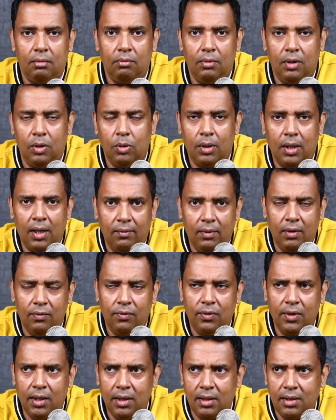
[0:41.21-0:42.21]
We don't have
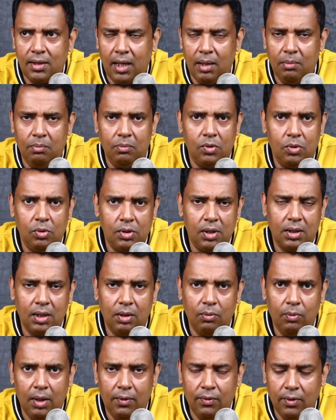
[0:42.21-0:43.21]
infinite time to sit
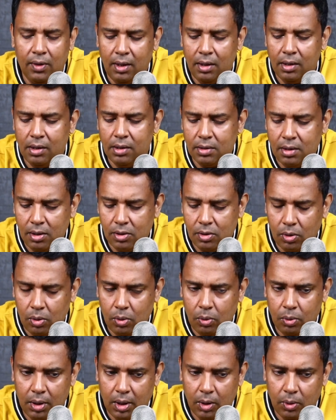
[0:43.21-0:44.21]
and wait for interest rates to
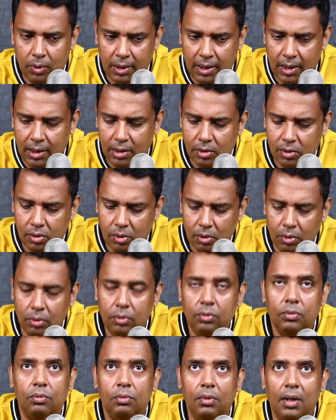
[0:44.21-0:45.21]
go down again.
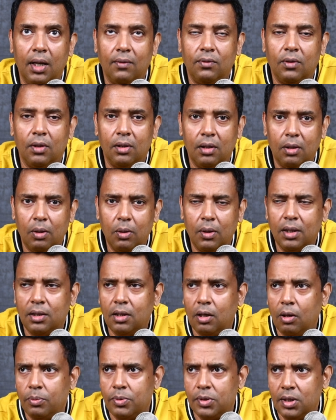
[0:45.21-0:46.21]
So we have to look
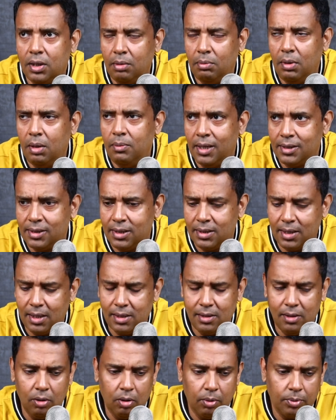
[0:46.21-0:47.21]
at the option, maybe
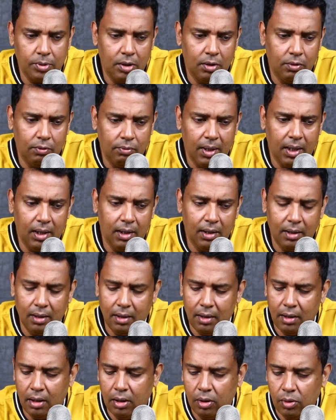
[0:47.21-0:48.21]
exercise the option of
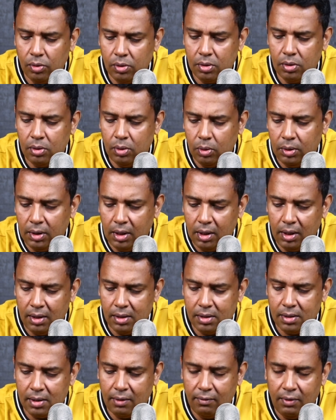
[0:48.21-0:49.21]
buying a house, though the
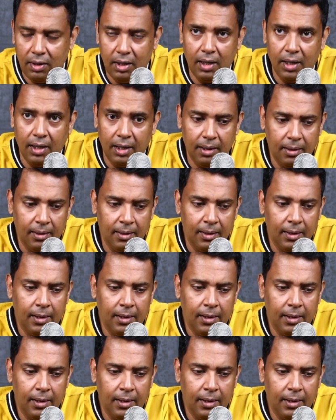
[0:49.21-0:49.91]
rates are very high.